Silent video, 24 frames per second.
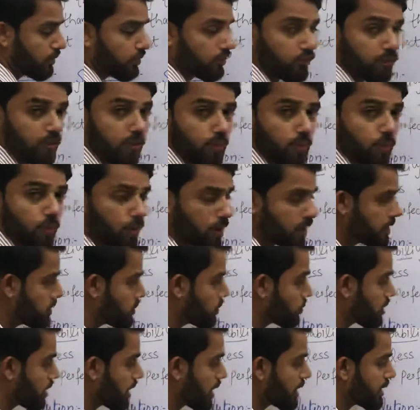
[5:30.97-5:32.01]
From 1
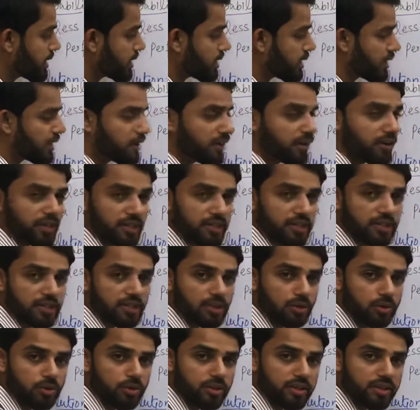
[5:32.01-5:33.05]
to 9 are not
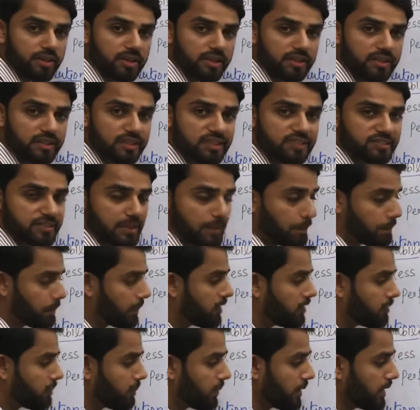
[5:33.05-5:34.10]
included in this
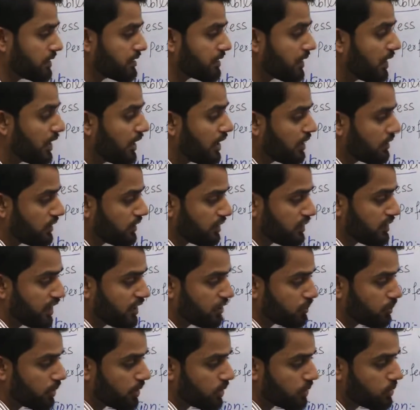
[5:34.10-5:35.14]
sample space, so
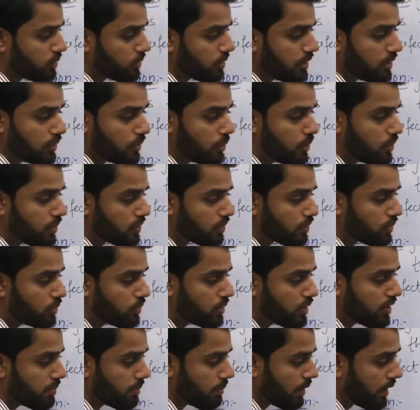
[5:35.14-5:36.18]
that's what you are going to do
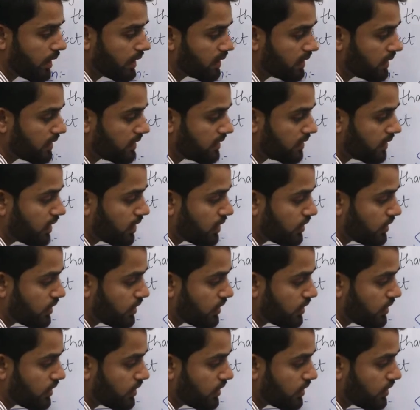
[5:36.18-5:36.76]
is minus.